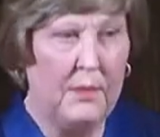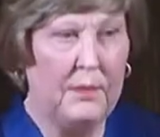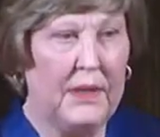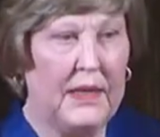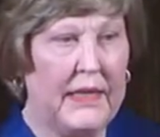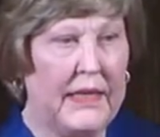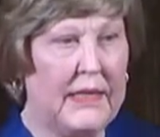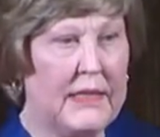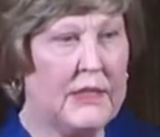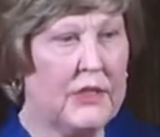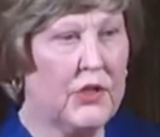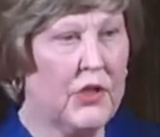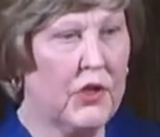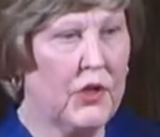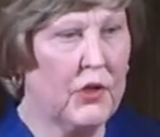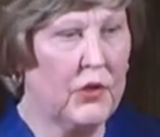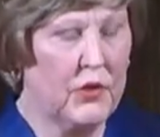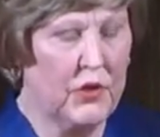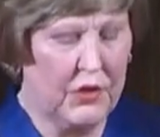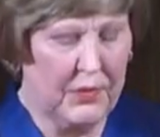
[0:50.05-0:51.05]
please
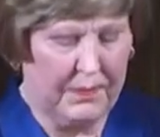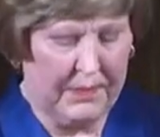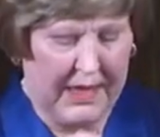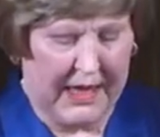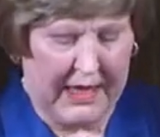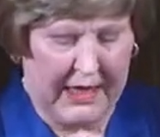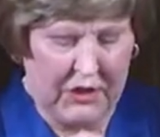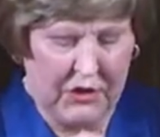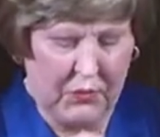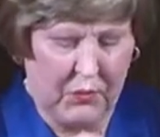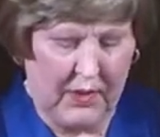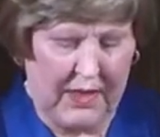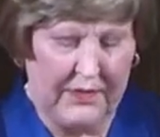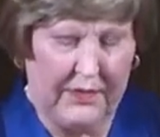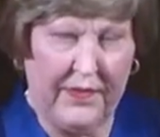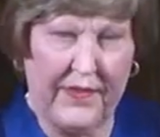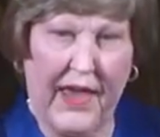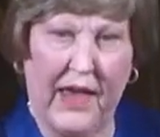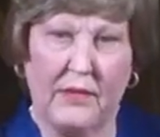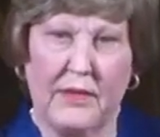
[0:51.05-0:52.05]
turn to page
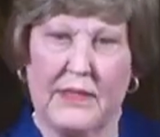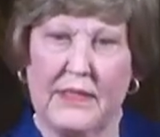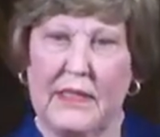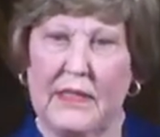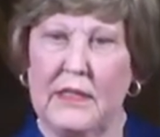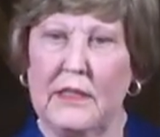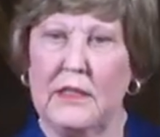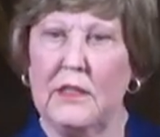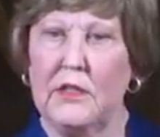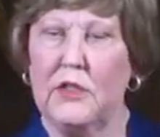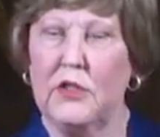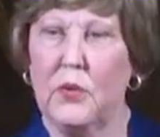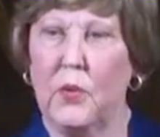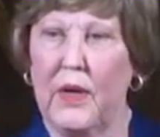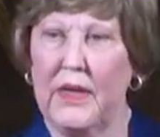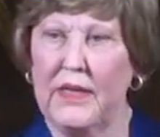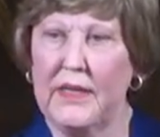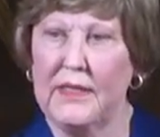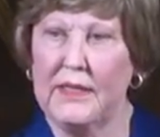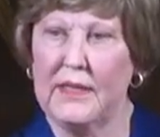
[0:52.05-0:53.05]

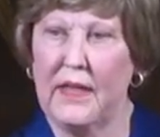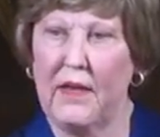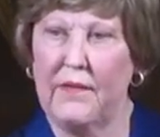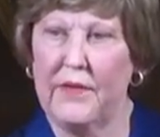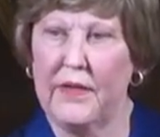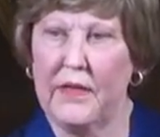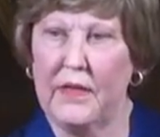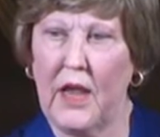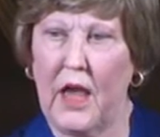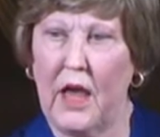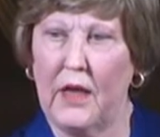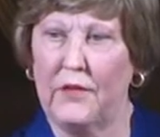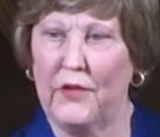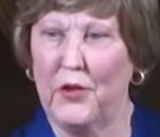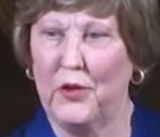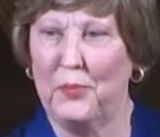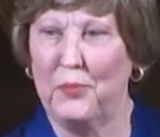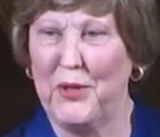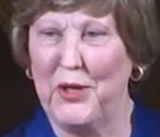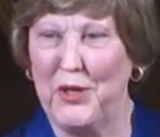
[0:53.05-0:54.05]
1027 of
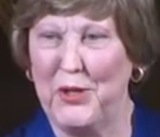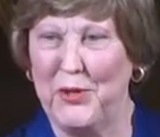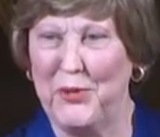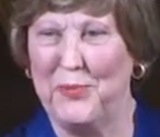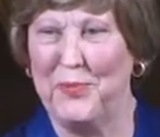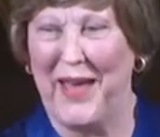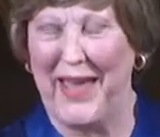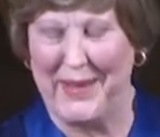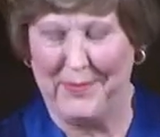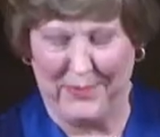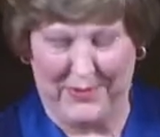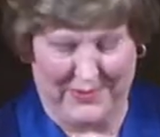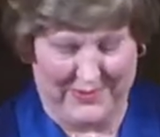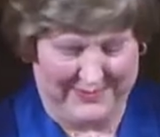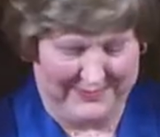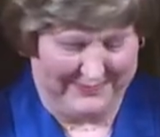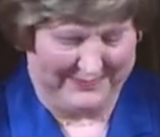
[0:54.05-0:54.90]
your pew Bible.